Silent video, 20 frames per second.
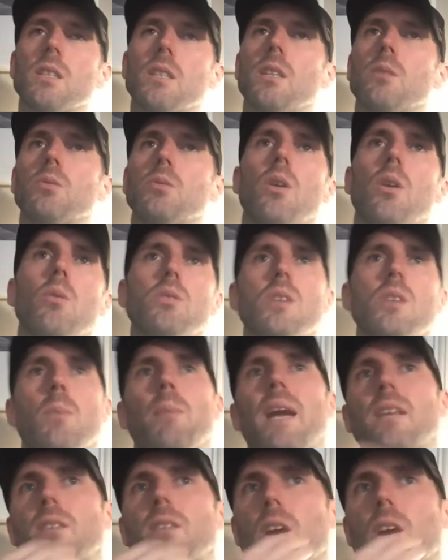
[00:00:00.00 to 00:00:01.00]
There was always a
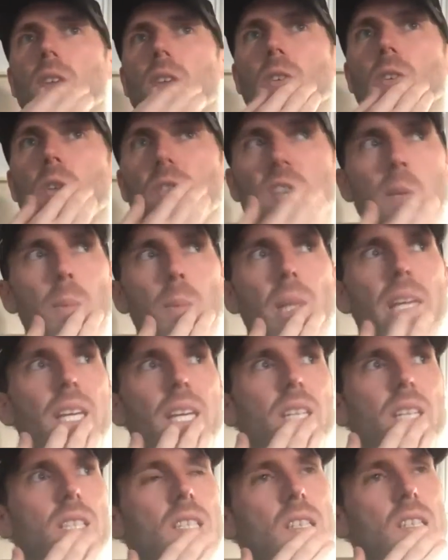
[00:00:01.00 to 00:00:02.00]
big turnover of
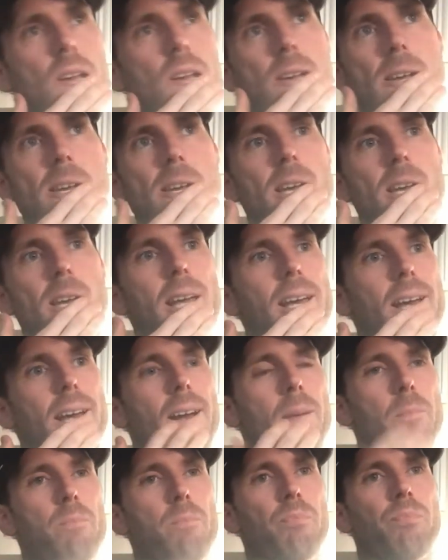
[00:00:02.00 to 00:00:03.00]
players.
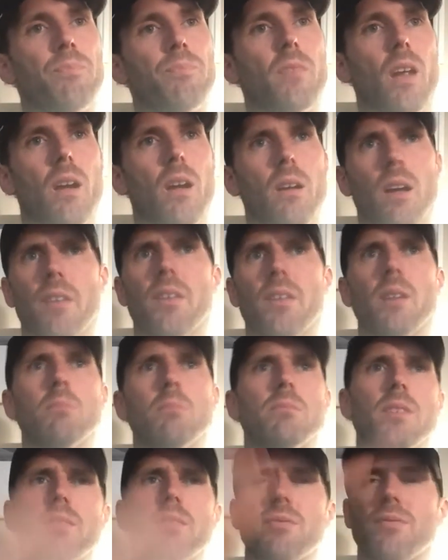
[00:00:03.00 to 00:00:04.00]
I
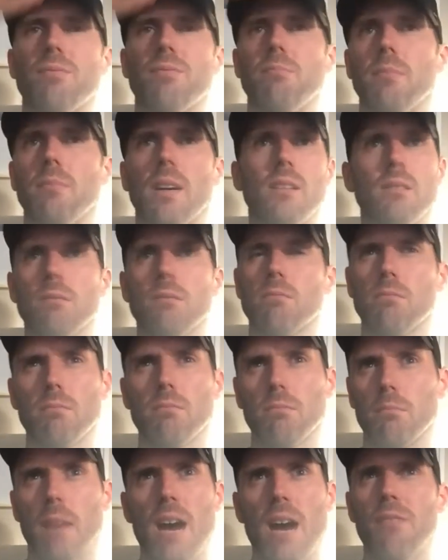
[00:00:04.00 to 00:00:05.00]
think
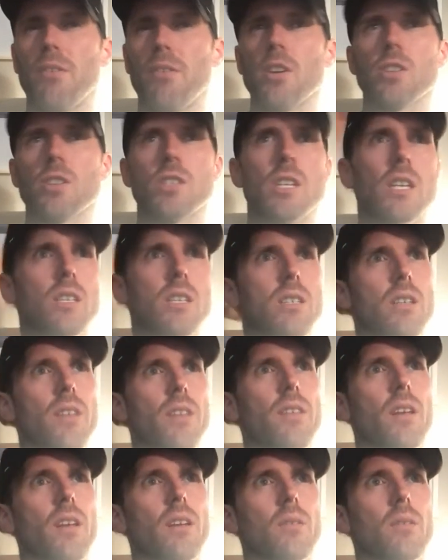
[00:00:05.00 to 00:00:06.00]
my first season, I
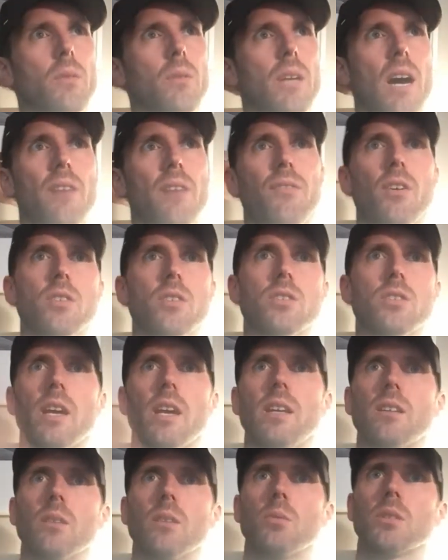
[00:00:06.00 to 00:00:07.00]
think when I first
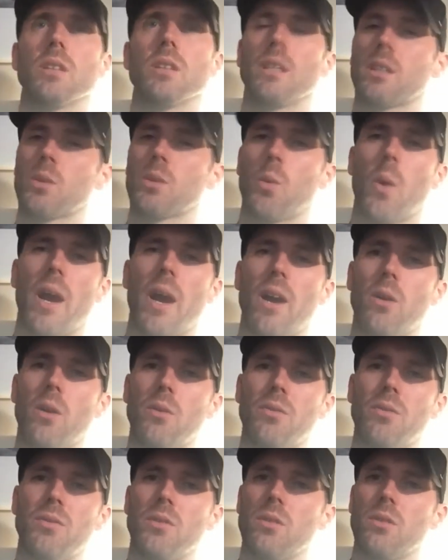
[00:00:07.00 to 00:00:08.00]
signed, there was like
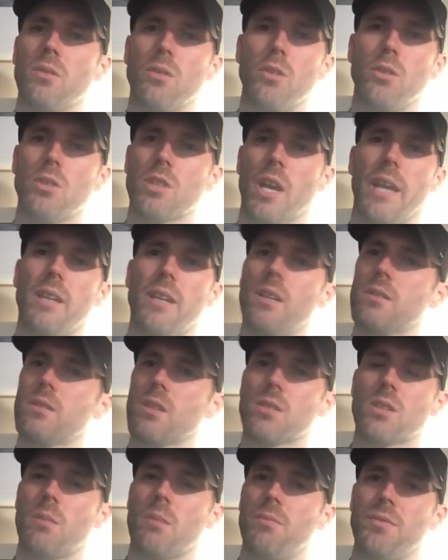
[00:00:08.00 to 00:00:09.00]
12 new signings or
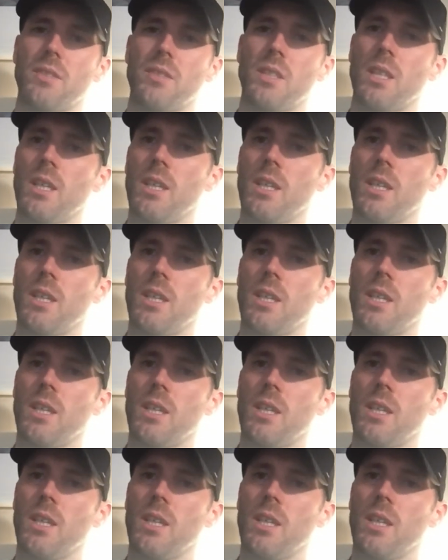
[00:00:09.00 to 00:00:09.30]
something.